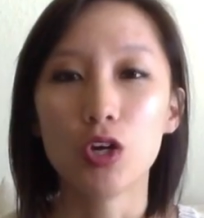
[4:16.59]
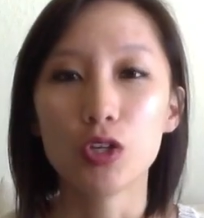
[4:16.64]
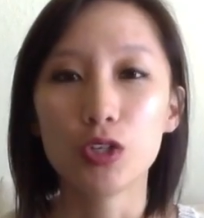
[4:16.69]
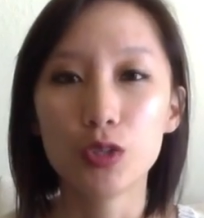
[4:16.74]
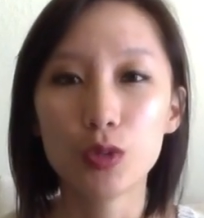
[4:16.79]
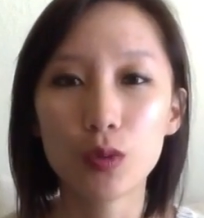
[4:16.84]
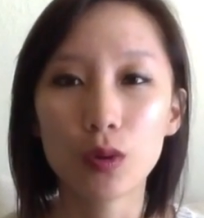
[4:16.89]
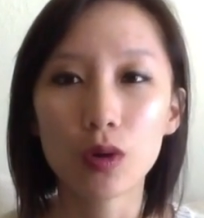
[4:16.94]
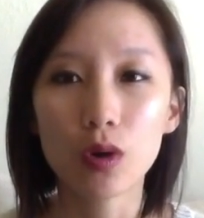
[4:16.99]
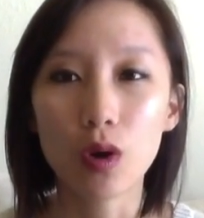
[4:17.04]

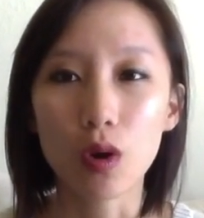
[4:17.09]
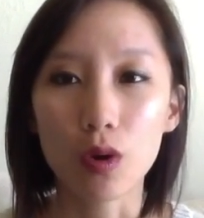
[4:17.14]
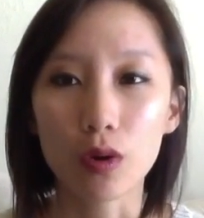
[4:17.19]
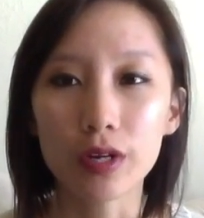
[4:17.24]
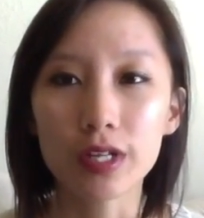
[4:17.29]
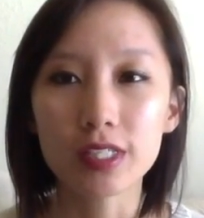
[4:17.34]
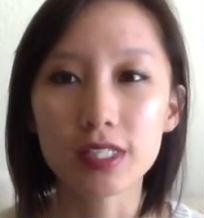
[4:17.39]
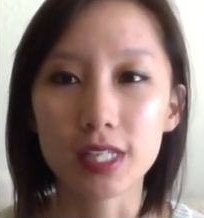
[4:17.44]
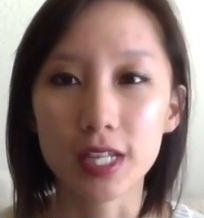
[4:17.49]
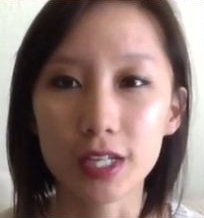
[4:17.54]
you are
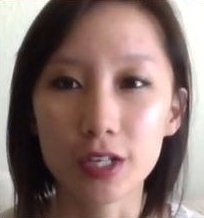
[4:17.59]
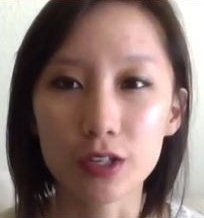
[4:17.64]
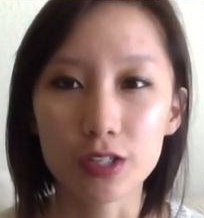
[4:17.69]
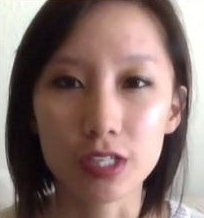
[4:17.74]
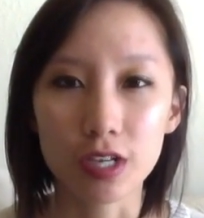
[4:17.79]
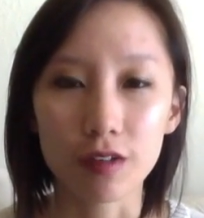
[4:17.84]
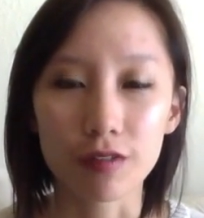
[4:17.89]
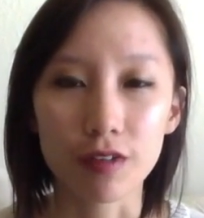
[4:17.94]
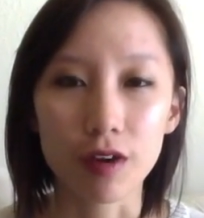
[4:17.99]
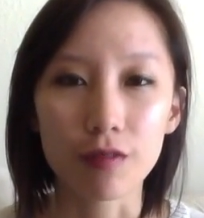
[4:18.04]
already setting
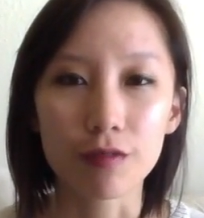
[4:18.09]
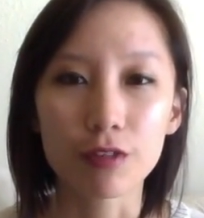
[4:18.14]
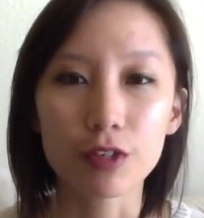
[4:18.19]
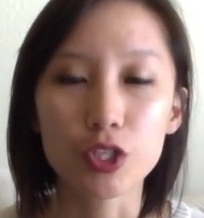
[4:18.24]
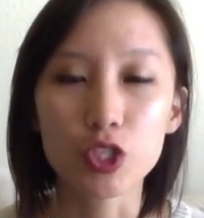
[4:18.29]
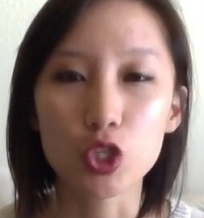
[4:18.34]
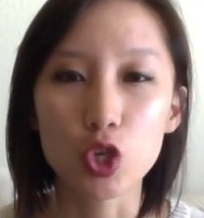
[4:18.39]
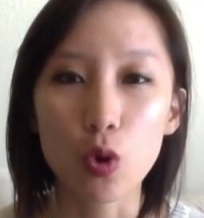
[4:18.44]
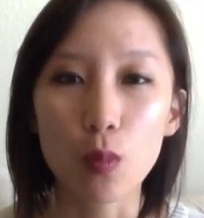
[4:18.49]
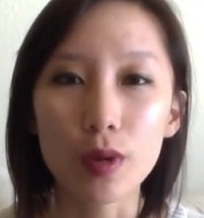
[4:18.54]
yourself up for
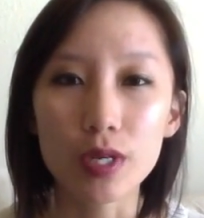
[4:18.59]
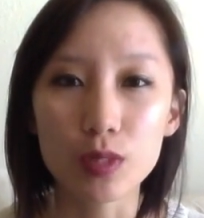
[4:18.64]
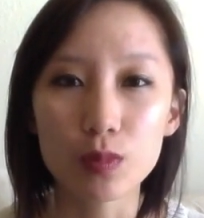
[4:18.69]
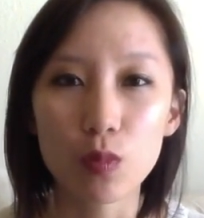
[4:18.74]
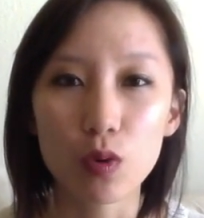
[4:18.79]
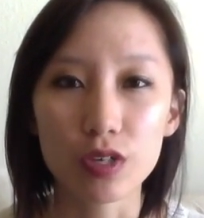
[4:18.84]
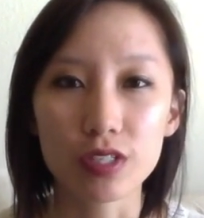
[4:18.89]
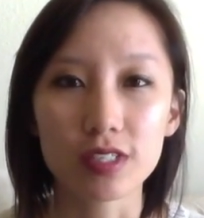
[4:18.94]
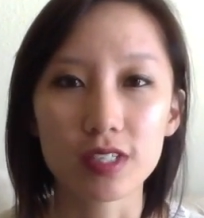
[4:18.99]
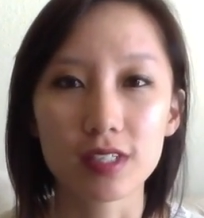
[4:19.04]
so much
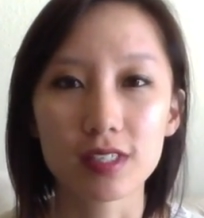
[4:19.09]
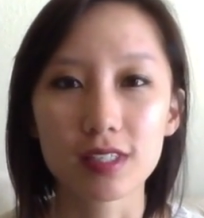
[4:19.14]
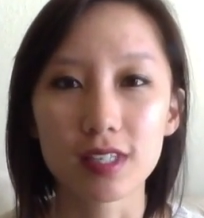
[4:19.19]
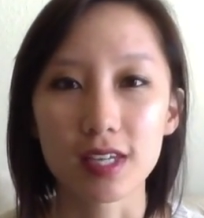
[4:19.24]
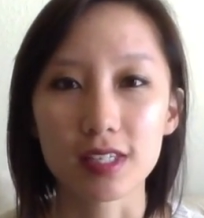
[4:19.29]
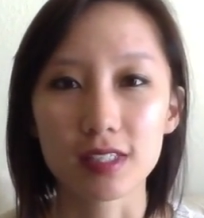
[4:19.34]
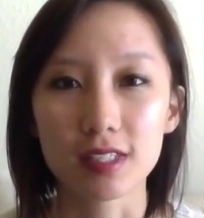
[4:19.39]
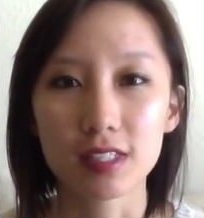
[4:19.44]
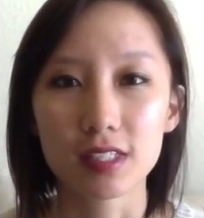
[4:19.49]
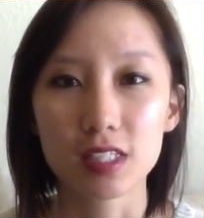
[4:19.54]
more
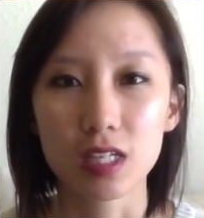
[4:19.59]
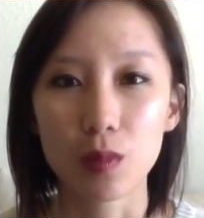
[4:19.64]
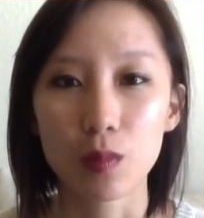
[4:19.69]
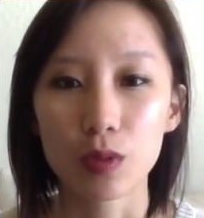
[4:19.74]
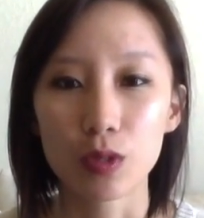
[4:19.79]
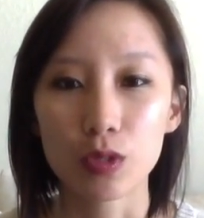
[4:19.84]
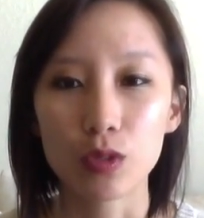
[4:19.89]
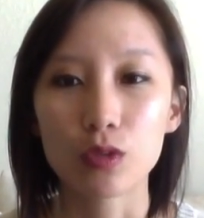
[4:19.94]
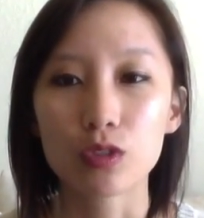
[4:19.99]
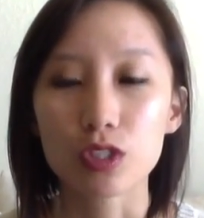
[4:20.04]
success than
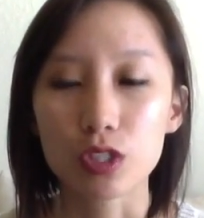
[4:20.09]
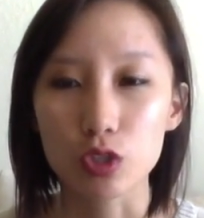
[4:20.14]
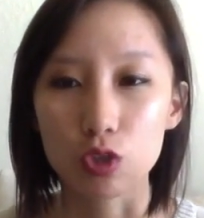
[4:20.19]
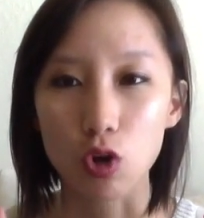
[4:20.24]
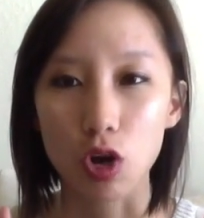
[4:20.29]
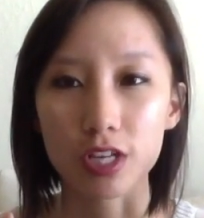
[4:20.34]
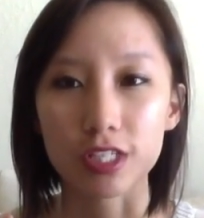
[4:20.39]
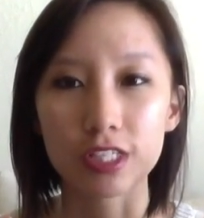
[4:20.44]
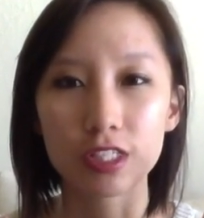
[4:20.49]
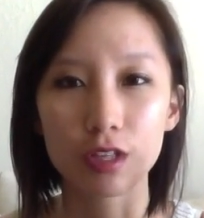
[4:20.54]
someone who's just
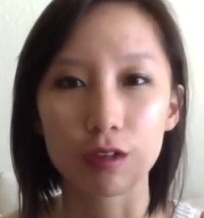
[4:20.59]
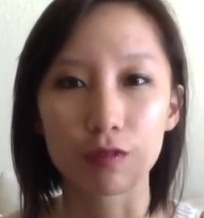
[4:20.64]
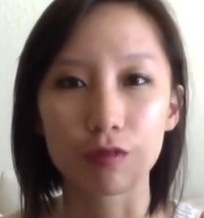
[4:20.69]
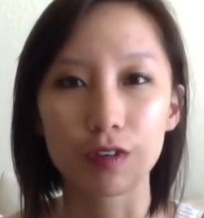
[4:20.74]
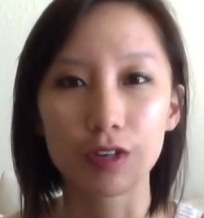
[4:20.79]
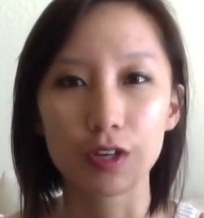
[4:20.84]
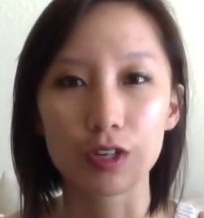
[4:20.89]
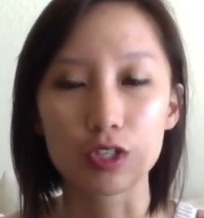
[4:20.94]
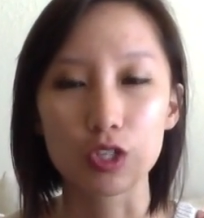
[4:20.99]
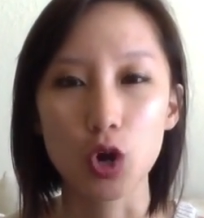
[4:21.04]
crossing their
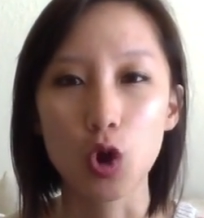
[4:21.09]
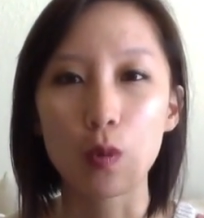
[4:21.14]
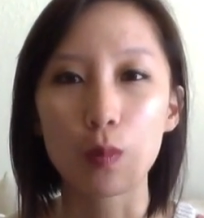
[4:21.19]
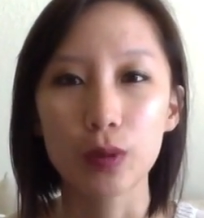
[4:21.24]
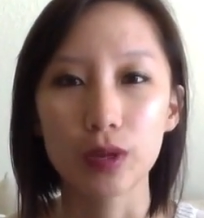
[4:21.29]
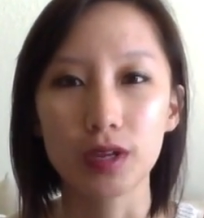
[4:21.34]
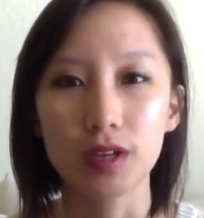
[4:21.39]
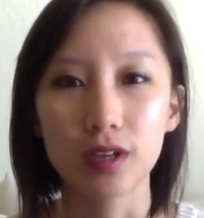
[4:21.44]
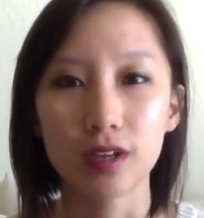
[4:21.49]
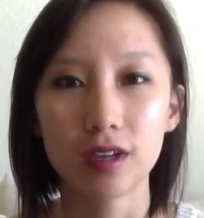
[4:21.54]
fingers
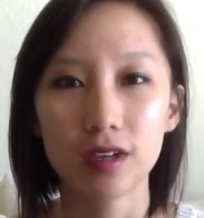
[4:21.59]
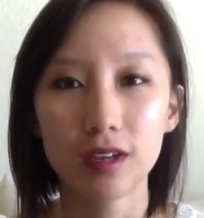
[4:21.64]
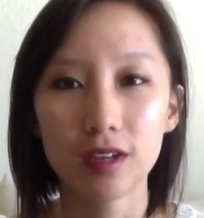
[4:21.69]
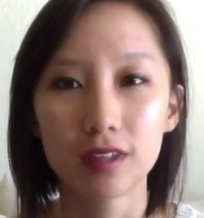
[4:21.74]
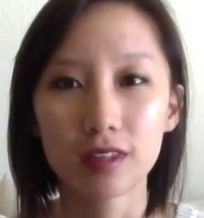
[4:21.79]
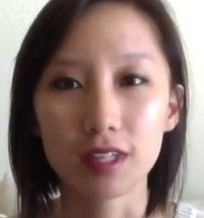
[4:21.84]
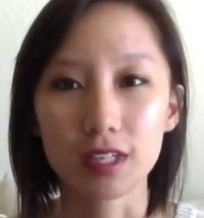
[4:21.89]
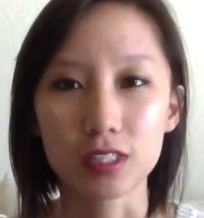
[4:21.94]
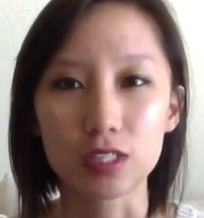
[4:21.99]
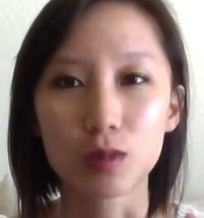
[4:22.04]
hoping
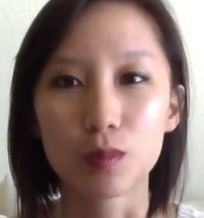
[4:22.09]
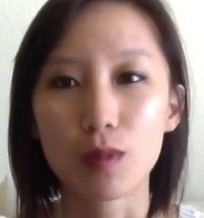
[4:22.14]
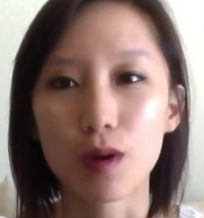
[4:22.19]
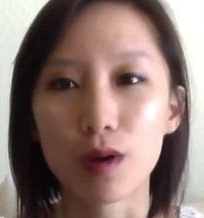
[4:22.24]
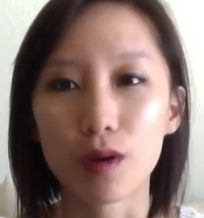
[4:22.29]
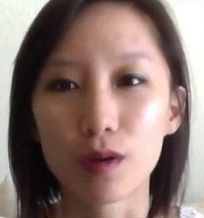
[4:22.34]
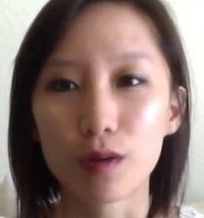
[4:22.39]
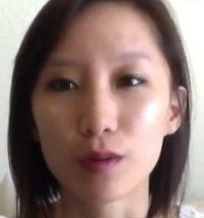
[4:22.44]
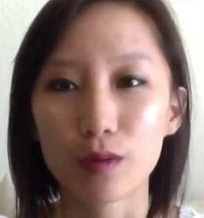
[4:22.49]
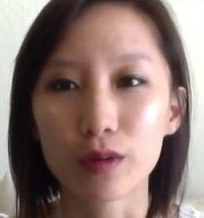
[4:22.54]
that
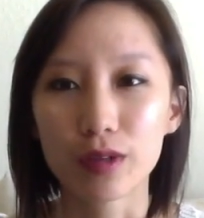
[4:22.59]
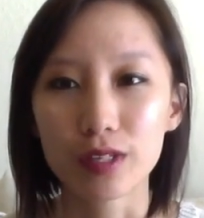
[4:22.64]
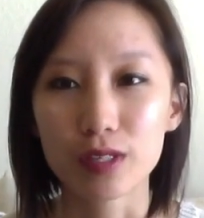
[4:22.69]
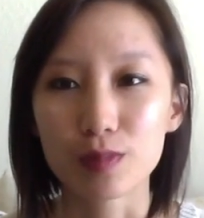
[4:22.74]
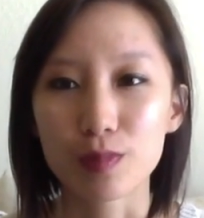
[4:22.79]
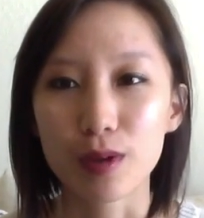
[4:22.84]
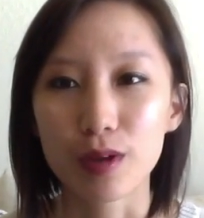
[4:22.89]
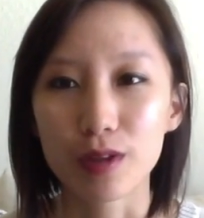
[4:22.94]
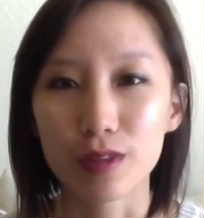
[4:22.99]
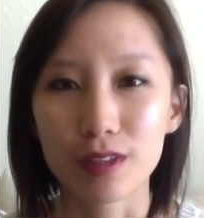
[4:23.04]
tomorrow is
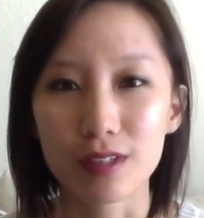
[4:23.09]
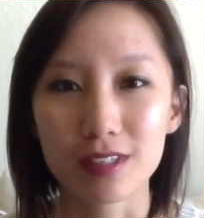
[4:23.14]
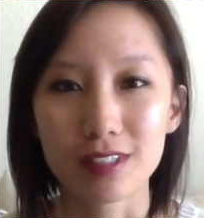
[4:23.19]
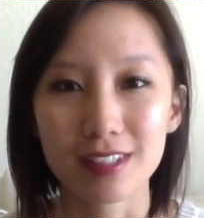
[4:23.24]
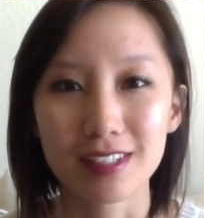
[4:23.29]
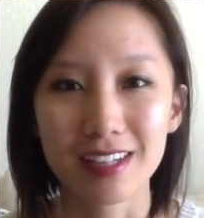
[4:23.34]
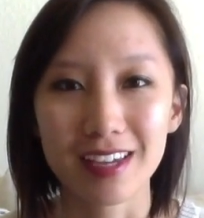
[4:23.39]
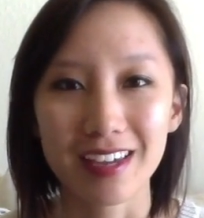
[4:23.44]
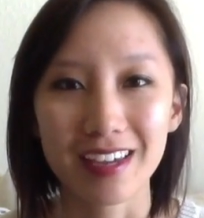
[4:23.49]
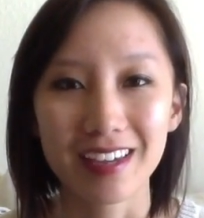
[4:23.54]
better than
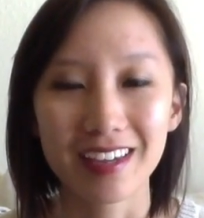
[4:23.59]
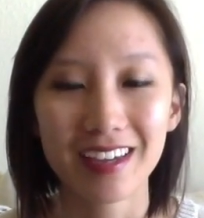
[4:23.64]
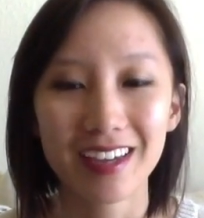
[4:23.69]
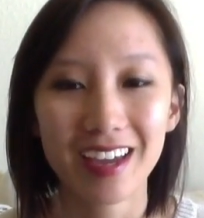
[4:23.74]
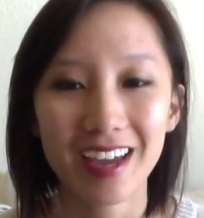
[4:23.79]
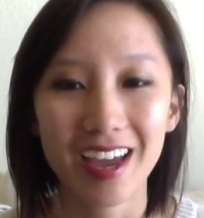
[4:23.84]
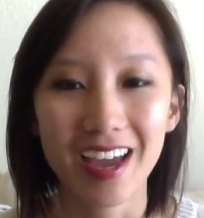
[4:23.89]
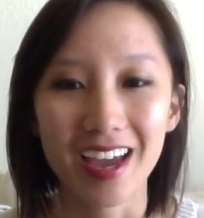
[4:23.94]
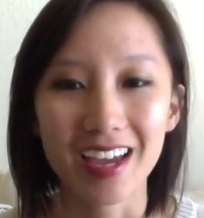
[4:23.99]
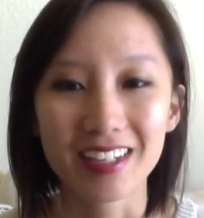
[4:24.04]
today.
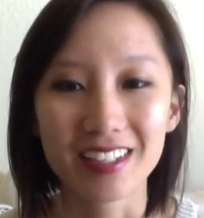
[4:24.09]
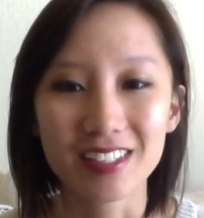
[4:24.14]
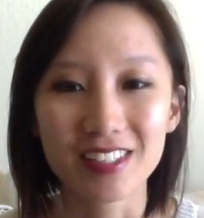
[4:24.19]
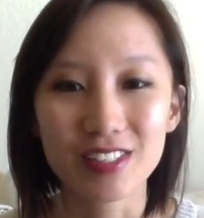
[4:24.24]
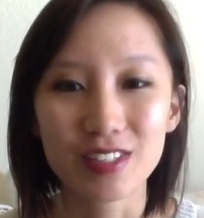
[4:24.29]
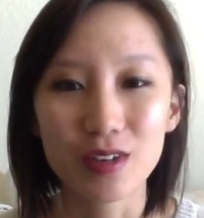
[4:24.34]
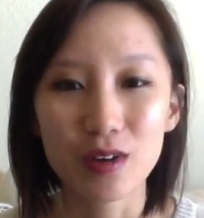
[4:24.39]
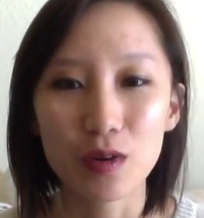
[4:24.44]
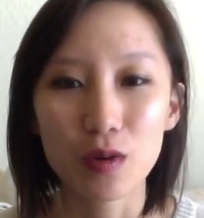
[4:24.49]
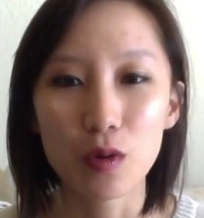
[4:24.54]
And
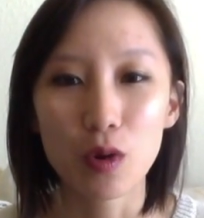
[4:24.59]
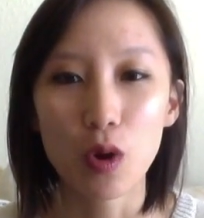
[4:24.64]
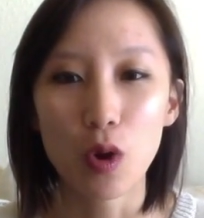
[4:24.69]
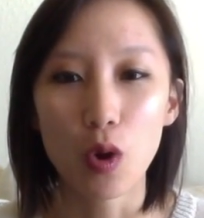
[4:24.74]
so